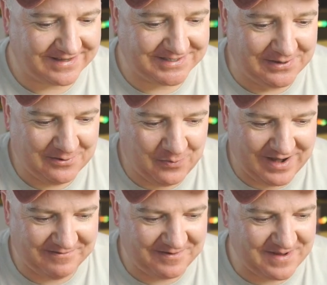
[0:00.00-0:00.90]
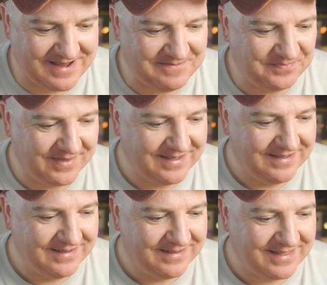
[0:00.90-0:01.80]
that's a win for me.
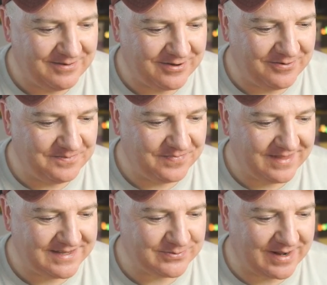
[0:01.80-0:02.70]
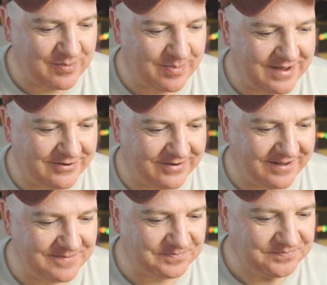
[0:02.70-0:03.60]
There we go. Here's one I prepared
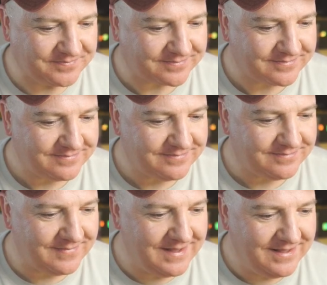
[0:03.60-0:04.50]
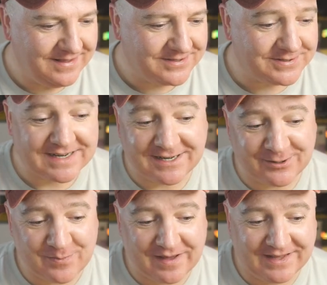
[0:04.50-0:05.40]
earlier. So Dan
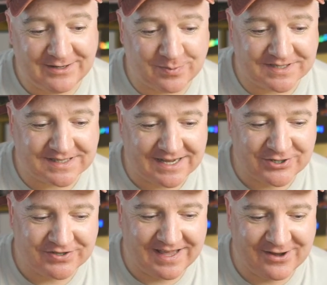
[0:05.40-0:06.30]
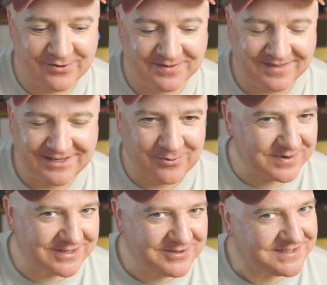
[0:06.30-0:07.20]
didn't know about the double slash. There you go. You
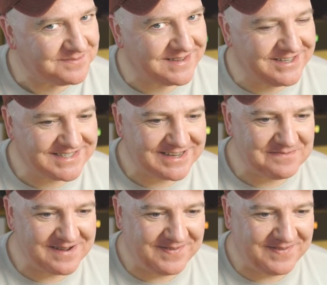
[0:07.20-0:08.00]
always learn something you see in my